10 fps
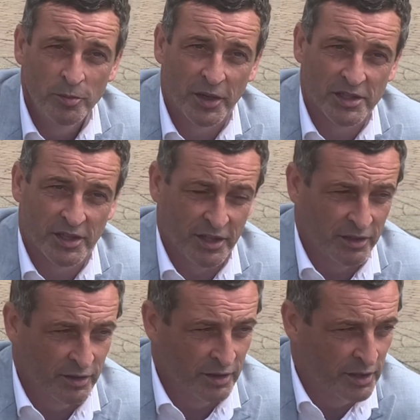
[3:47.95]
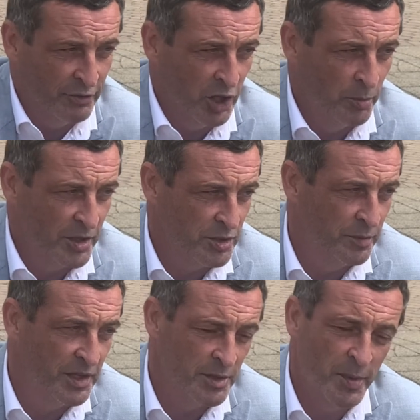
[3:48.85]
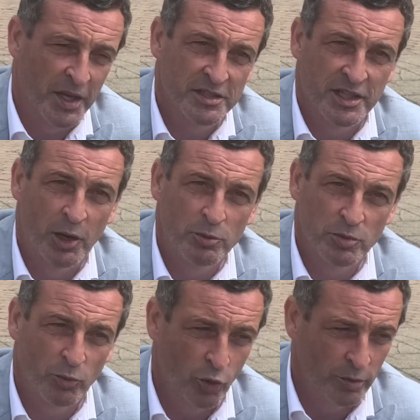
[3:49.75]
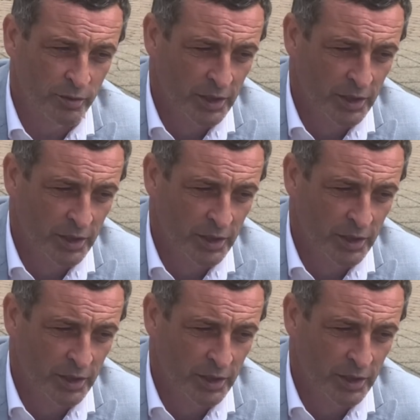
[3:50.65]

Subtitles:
because I think the development of somebody as a person helps them go and